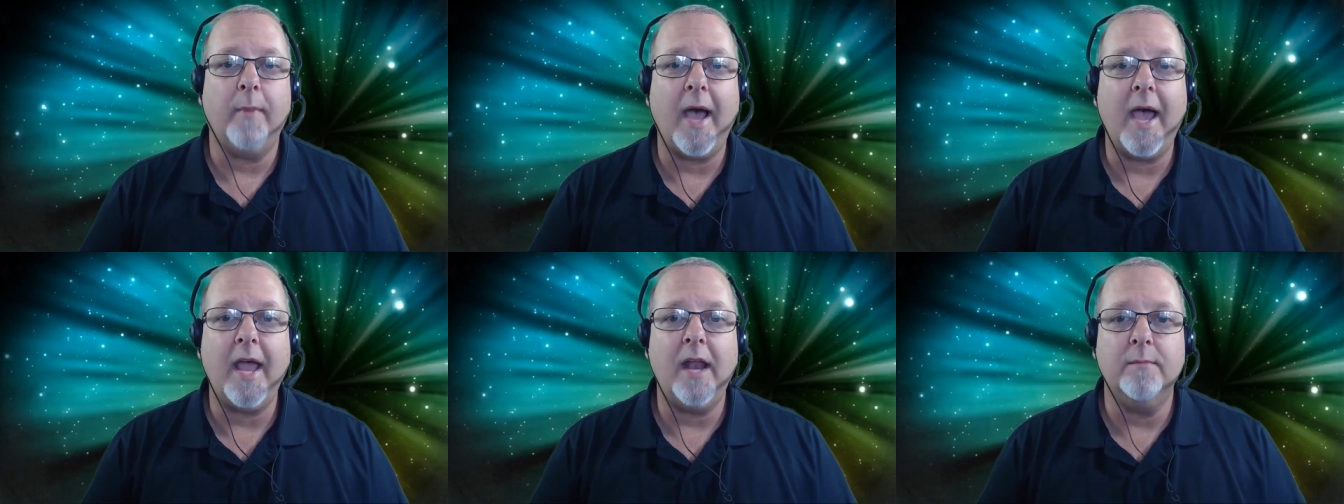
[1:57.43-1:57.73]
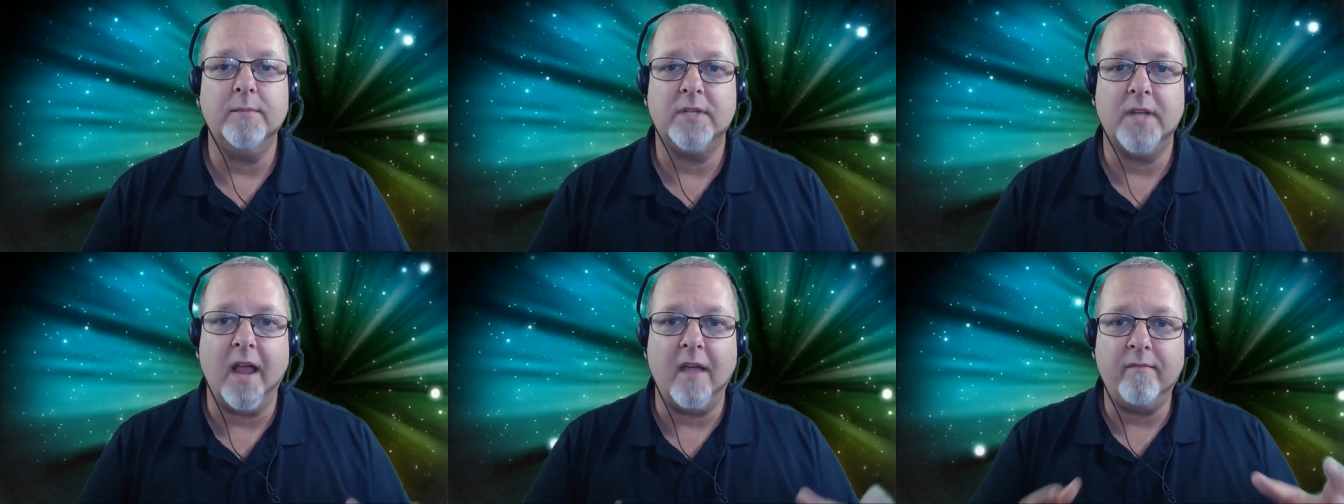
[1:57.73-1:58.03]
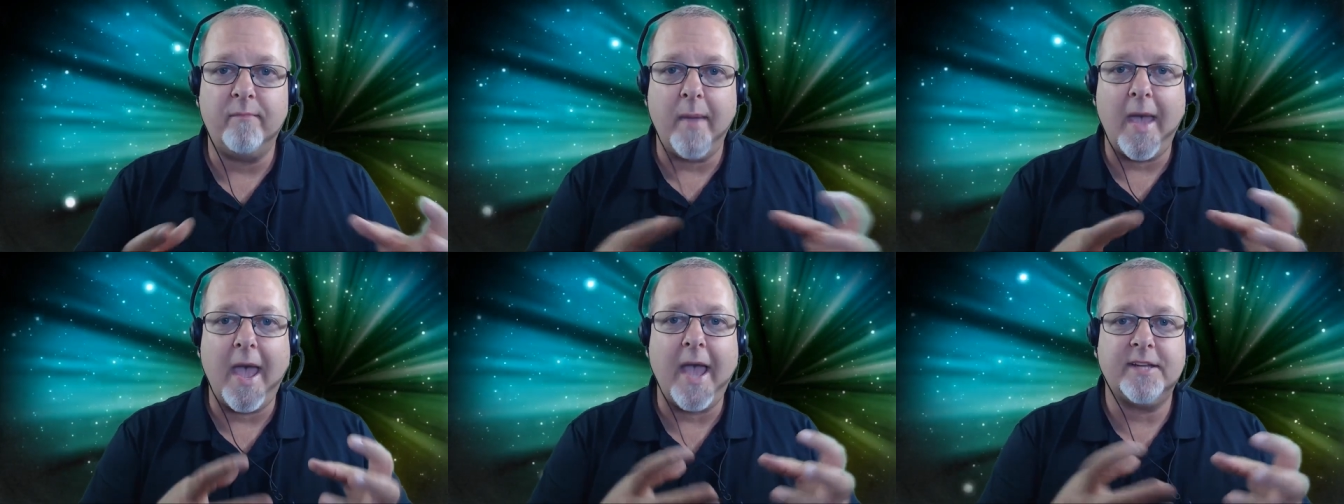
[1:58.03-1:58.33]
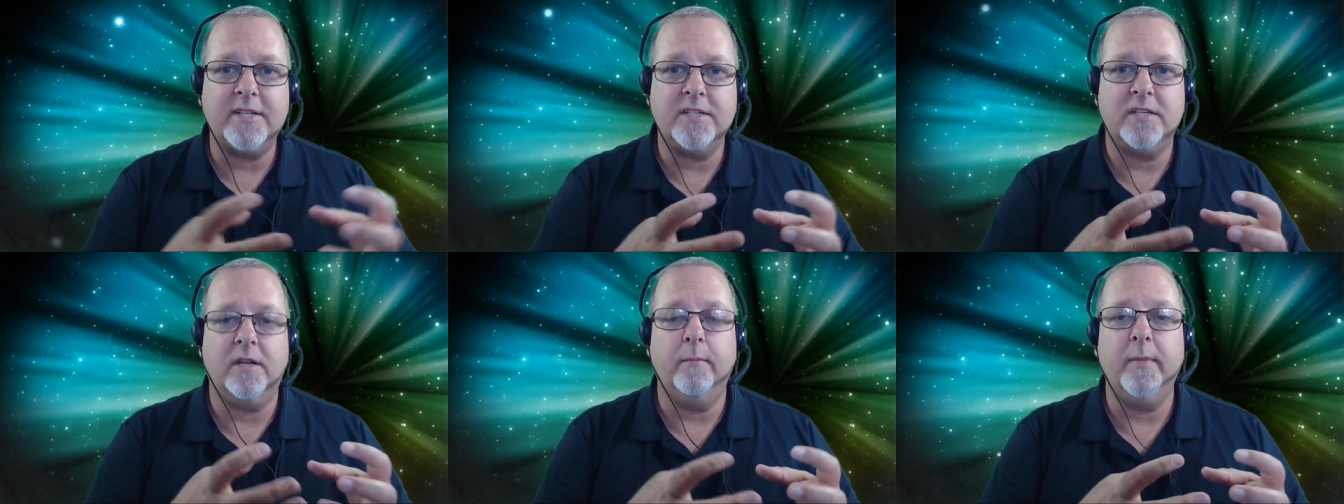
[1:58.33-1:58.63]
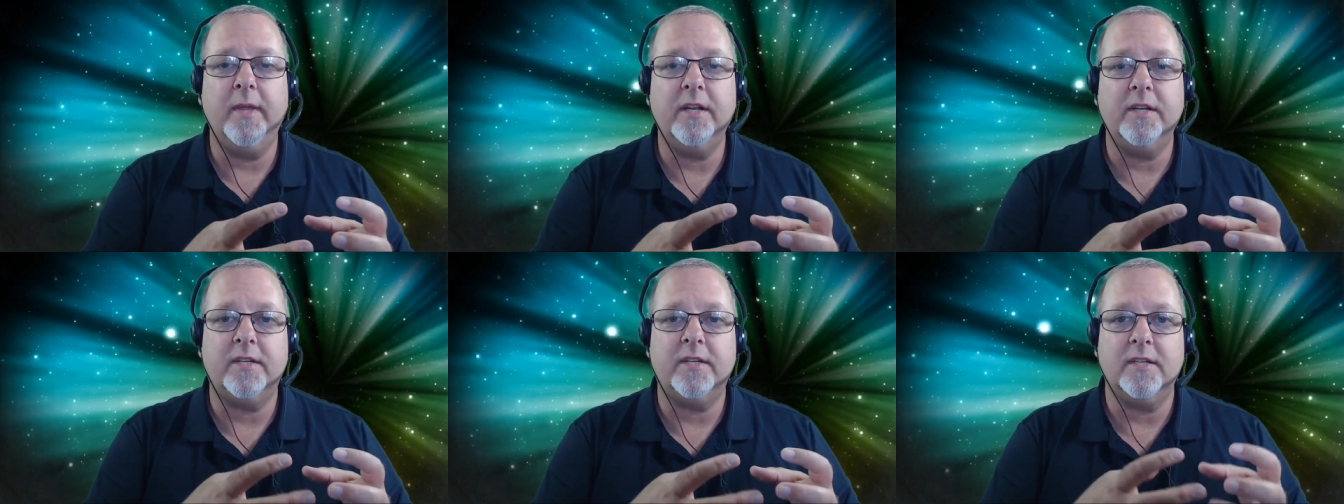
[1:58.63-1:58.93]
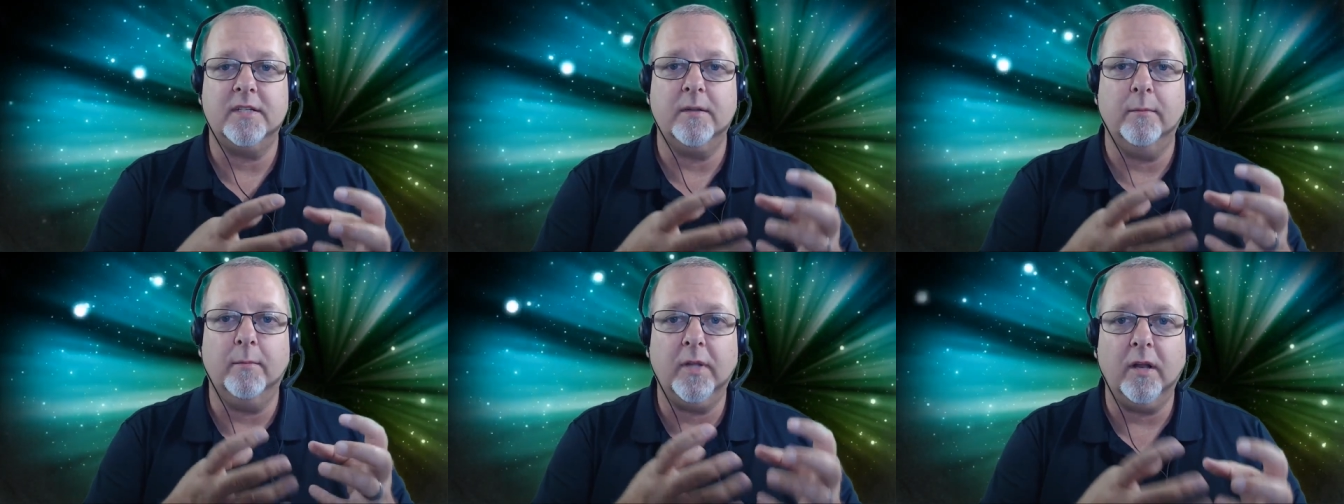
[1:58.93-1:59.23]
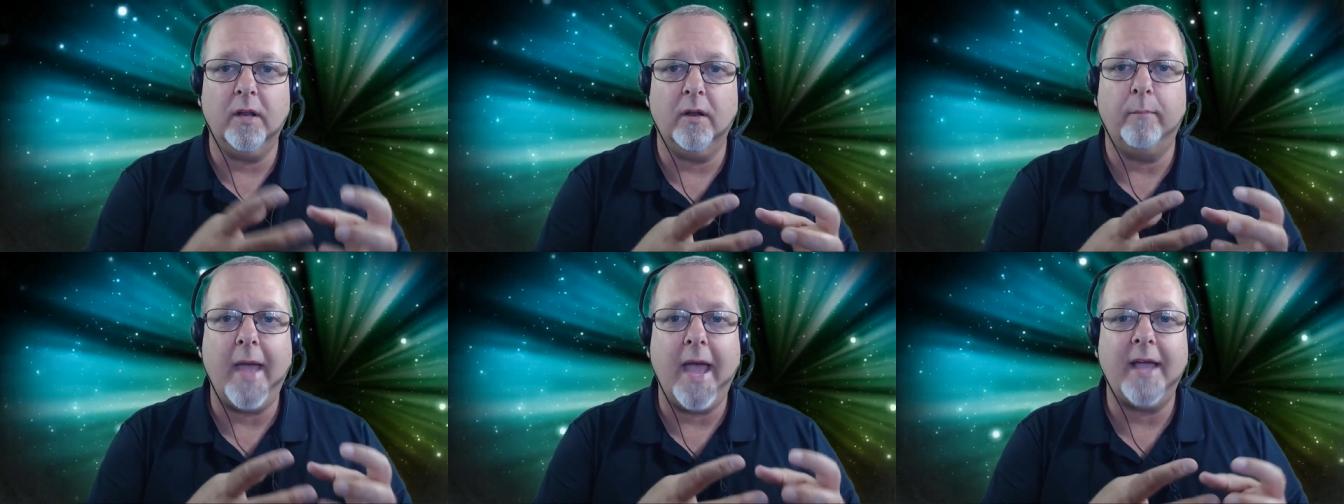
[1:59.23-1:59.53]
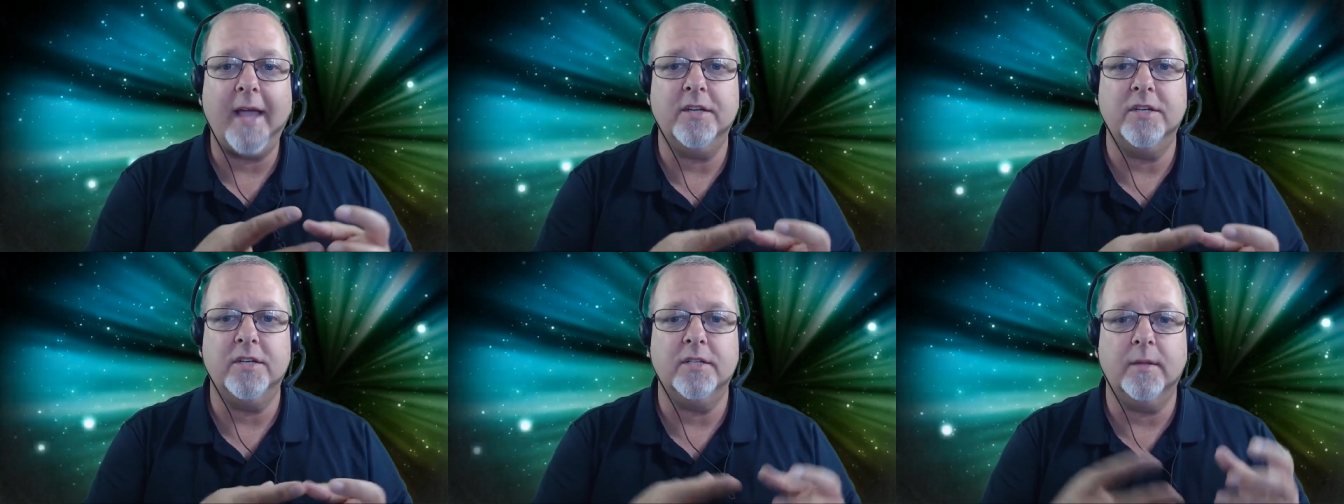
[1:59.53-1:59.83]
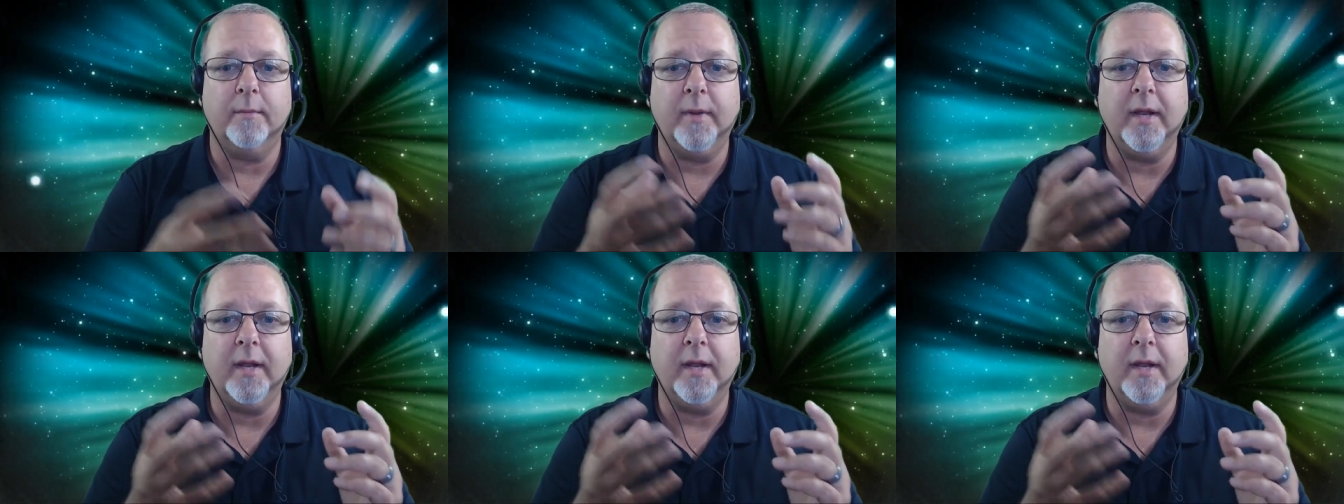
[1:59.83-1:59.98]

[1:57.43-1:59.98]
items, and I've packaged them into some little packages I'm